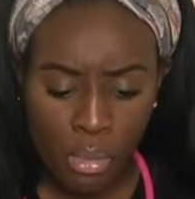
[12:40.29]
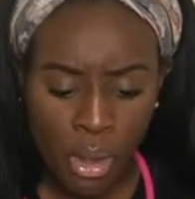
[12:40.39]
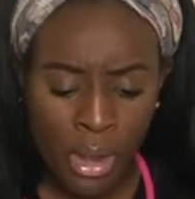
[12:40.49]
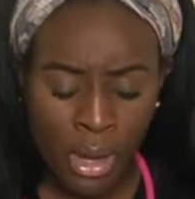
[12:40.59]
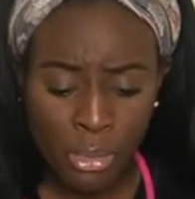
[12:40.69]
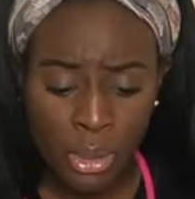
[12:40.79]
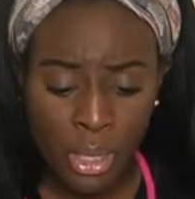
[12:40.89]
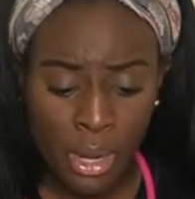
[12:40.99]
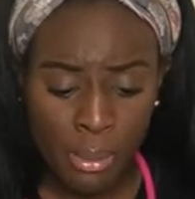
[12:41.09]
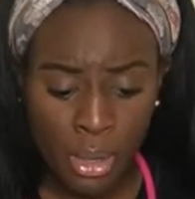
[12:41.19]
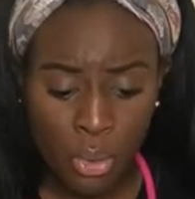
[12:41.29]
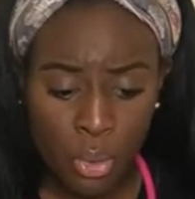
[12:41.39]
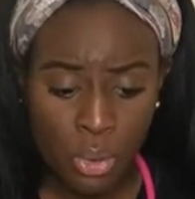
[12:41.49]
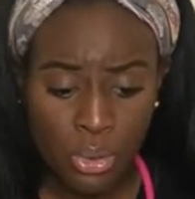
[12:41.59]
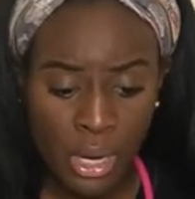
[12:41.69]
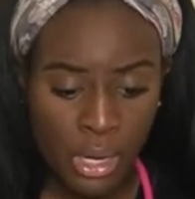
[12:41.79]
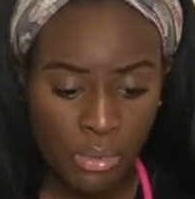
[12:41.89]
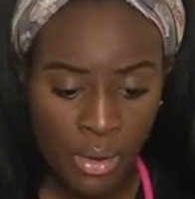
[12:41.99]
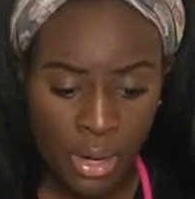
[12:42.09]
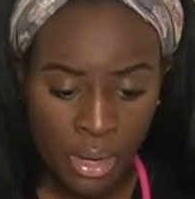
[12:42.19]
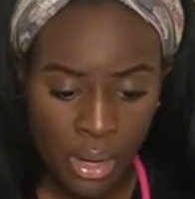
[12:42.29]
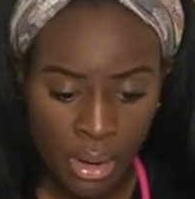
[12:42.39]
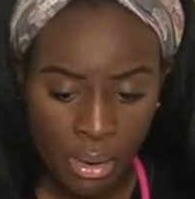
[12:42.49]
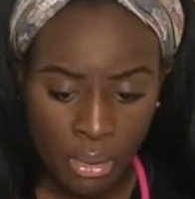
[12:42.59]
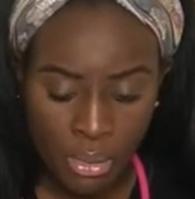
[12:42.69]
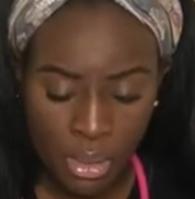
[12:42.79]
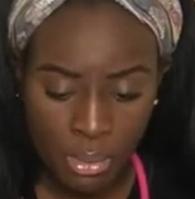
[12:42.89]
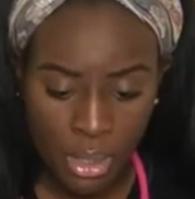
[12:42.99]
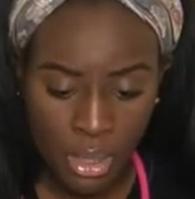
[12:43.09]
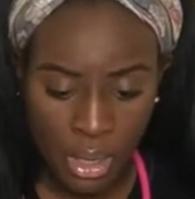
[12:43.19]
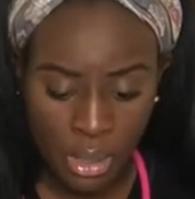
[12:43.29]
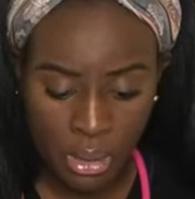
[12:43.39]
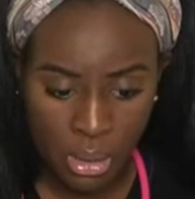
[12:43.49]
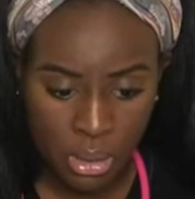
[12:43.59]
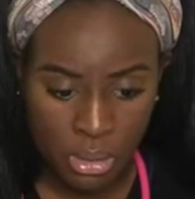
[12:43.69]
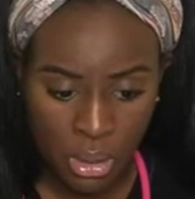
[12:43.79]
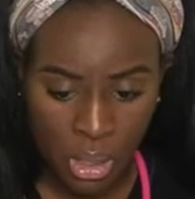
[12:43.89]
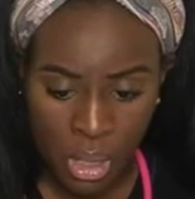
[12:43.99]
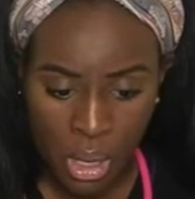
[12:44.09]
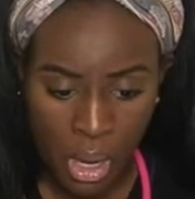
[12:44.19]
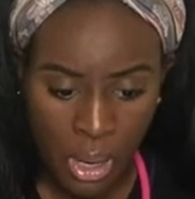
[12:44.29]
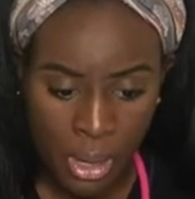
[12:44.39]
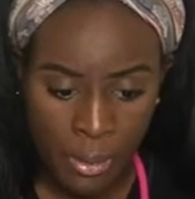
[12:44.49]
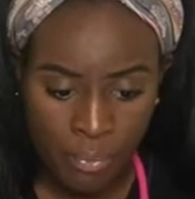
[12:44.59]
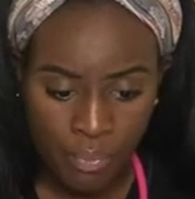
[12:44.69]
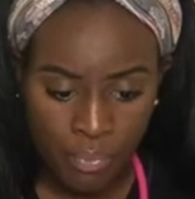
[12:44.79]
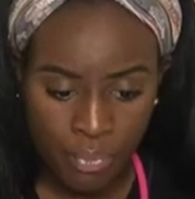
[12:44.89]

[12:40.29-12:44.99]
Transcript: And I'm looking at my Google Doc right now. Let me get out of this. I'm